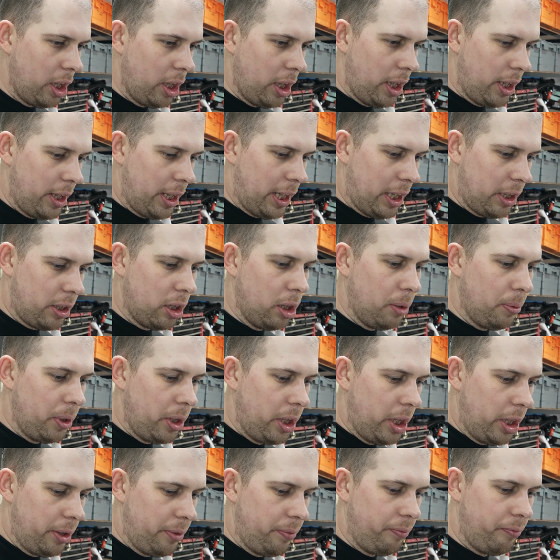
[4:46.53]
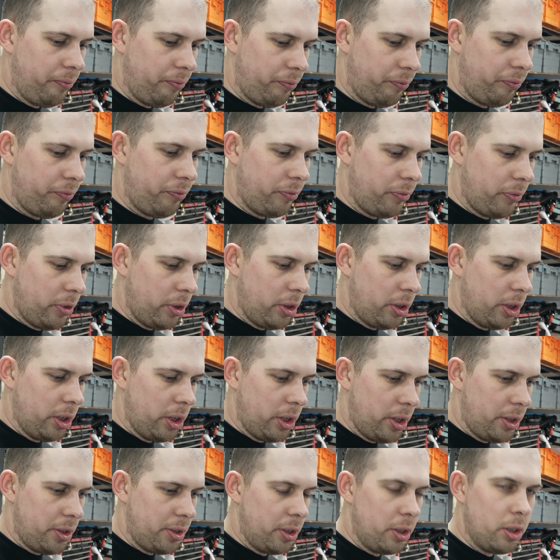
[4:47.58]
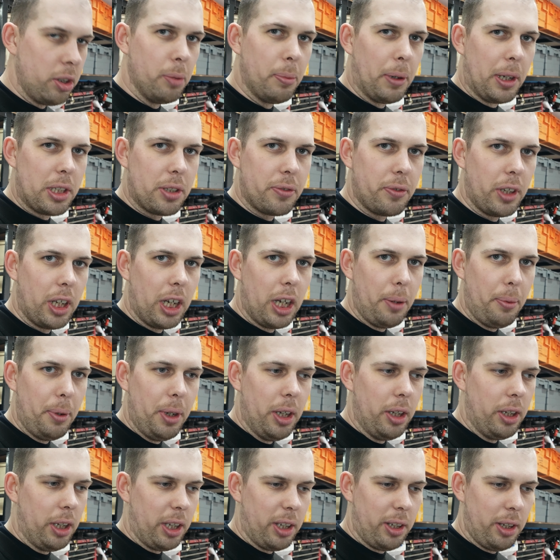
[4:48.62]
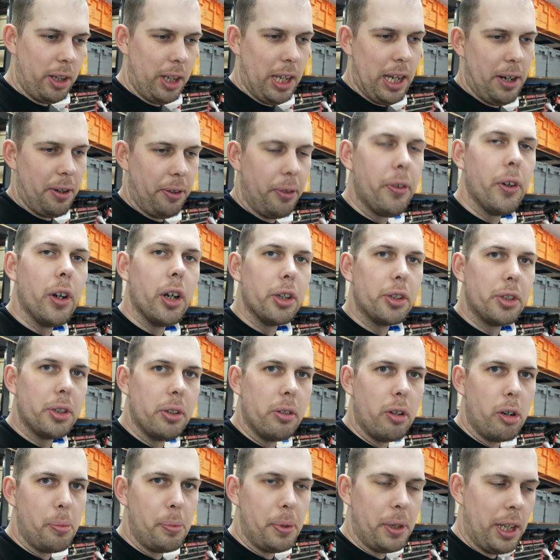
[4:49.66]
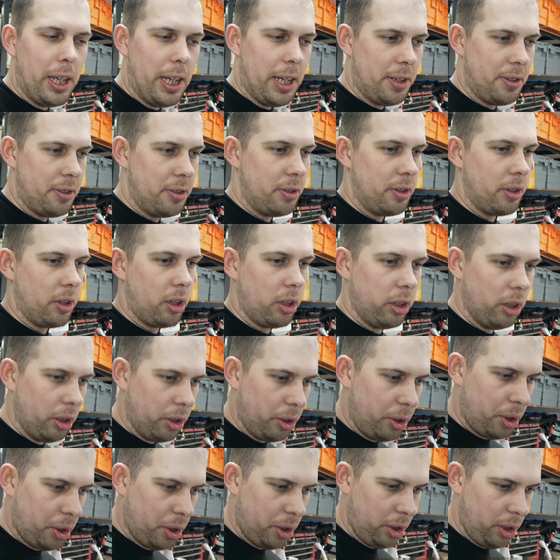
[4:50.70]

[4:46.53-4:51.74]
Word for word: And then I don't want to, you know, there's the dual mass flywheel out there, fortune replaced. there's the clutch.